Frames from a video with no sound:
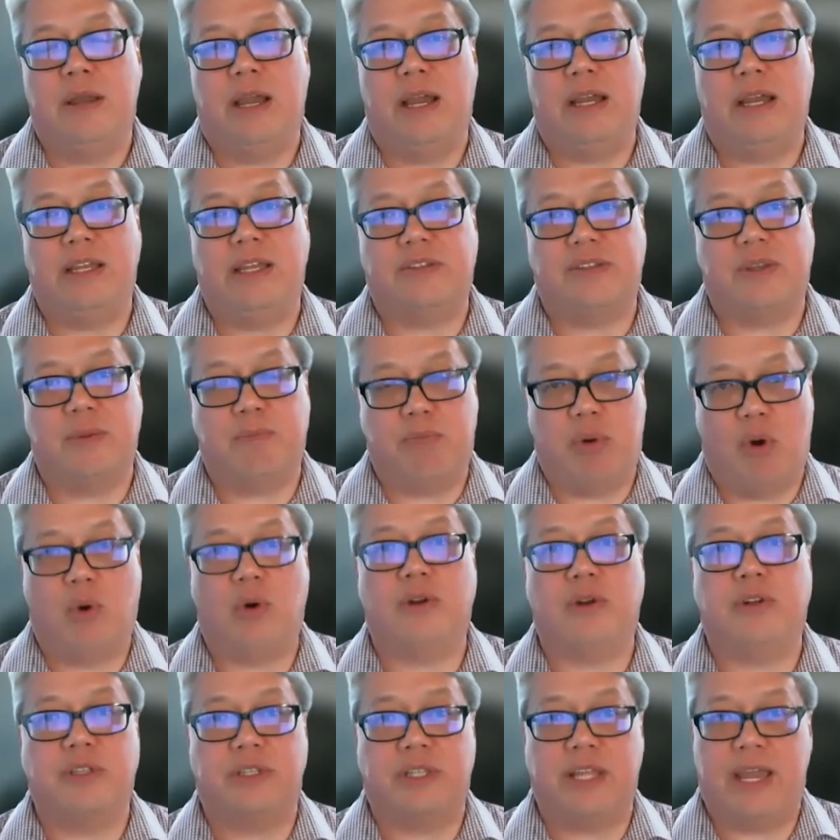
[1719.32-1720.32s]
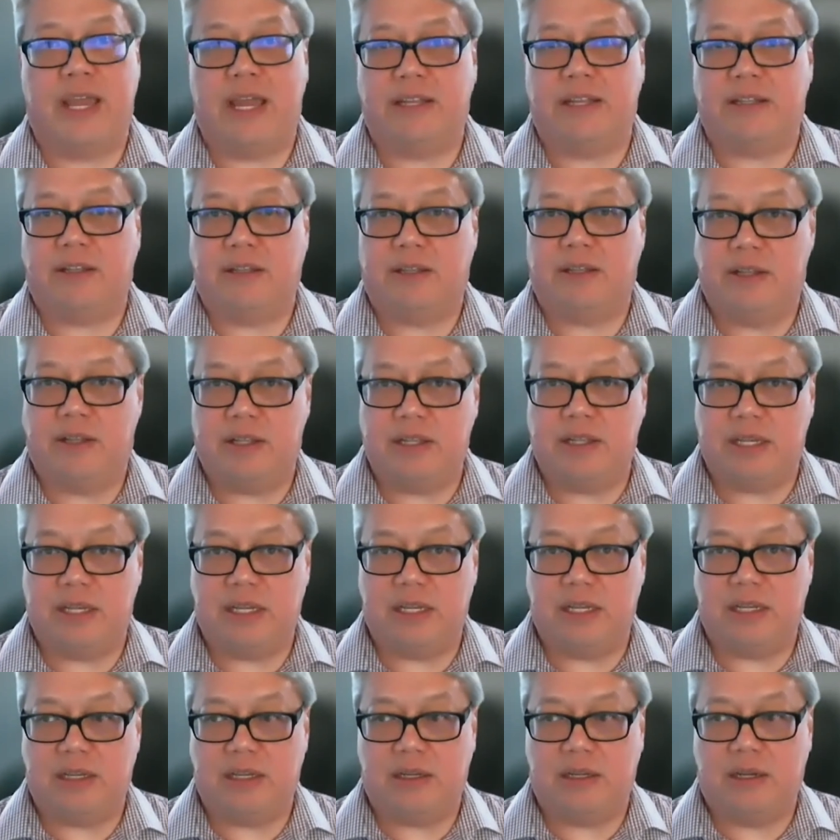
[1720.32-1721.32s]
It's important that
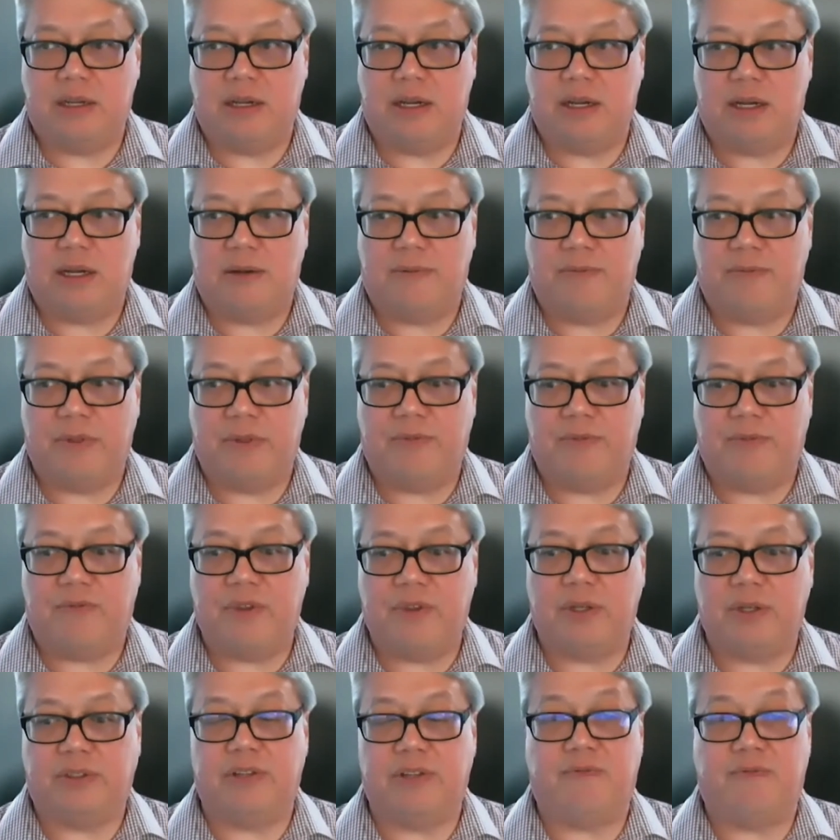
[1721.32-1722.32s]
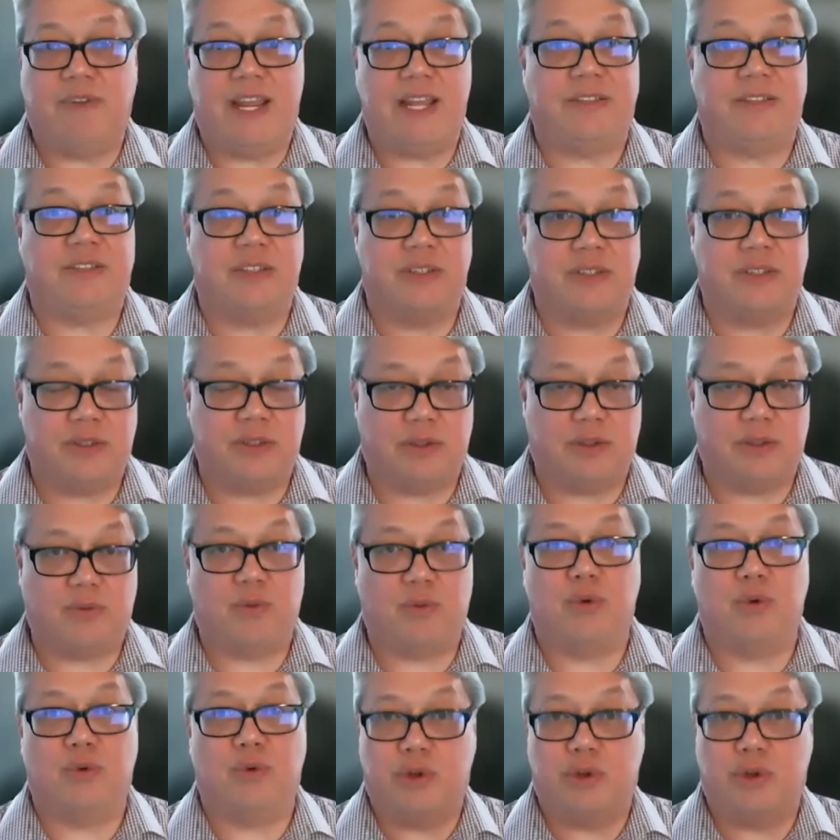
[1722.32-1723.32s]
the field advances
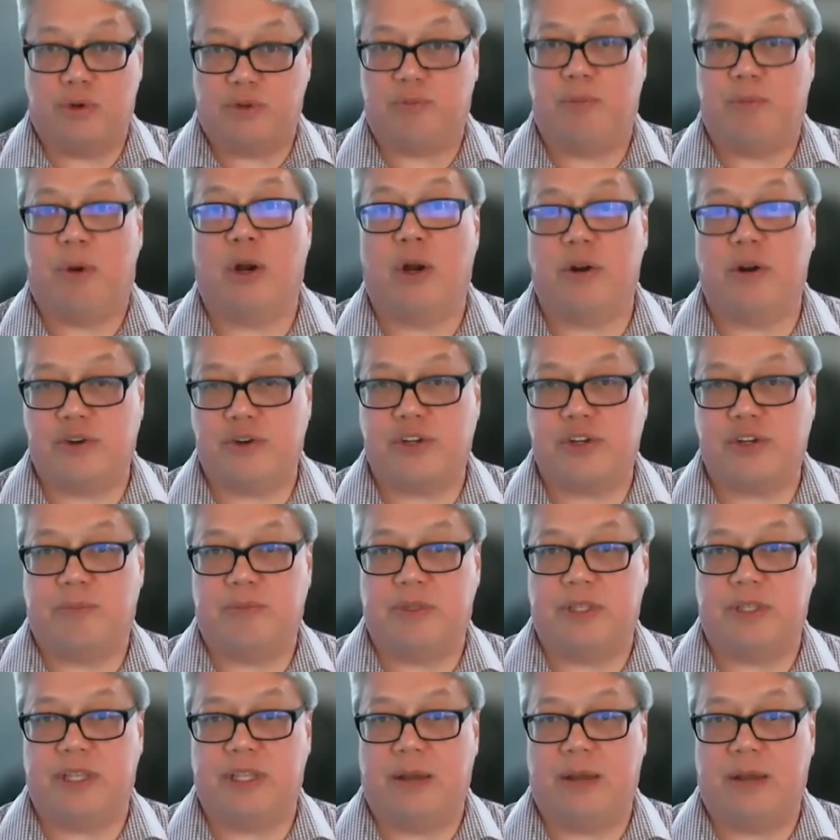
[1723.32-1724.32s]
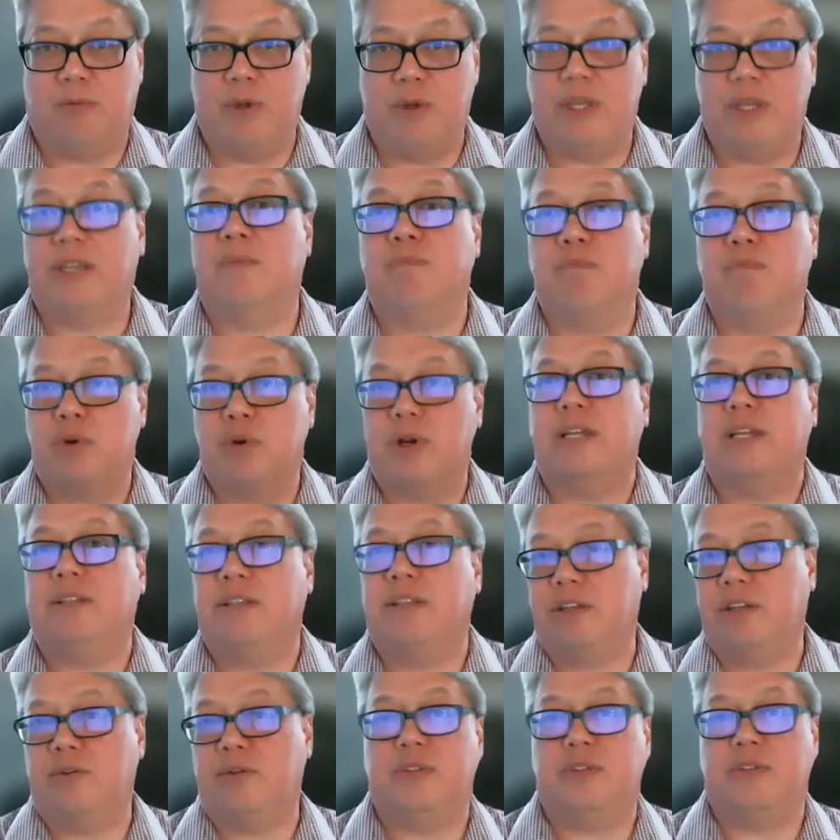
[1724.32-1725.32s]
through those partnerships and that we can bring
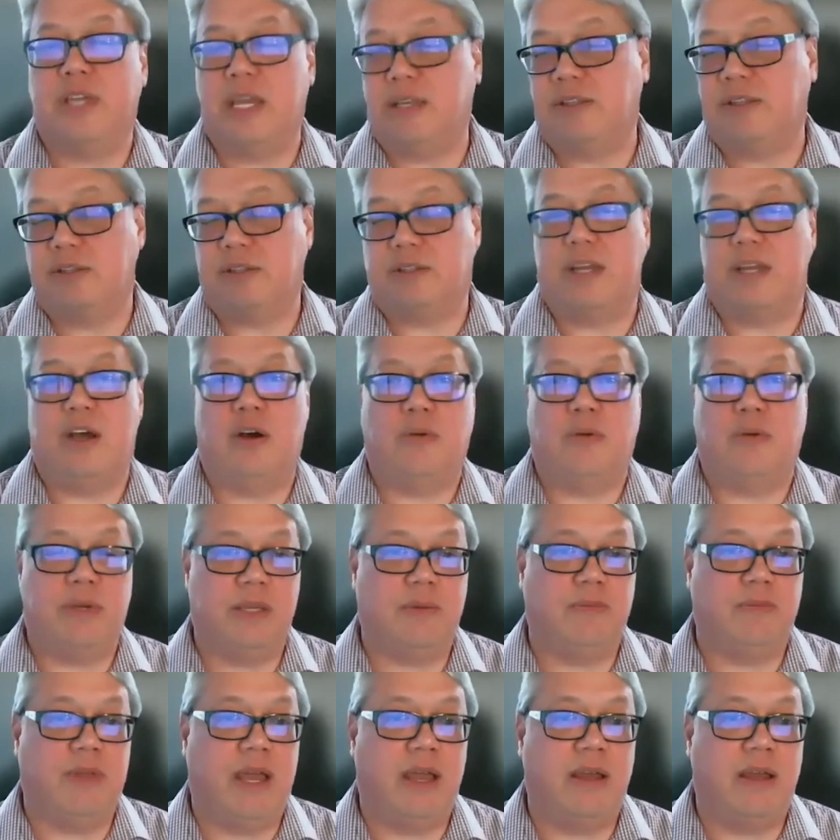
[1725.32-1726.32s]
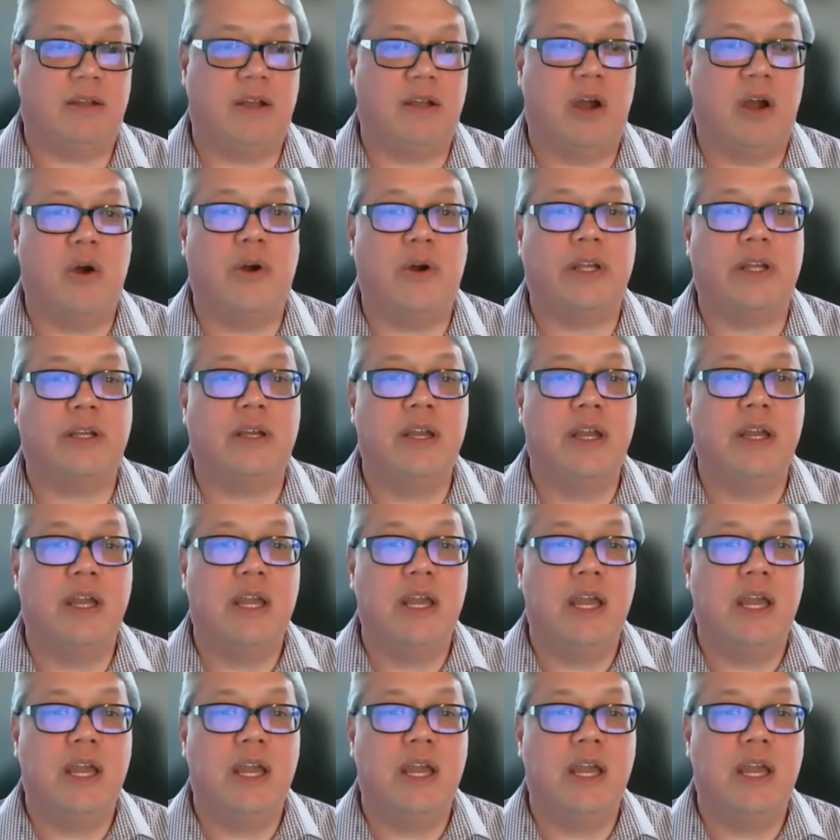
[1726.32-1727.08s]
the use cases to help keep that going.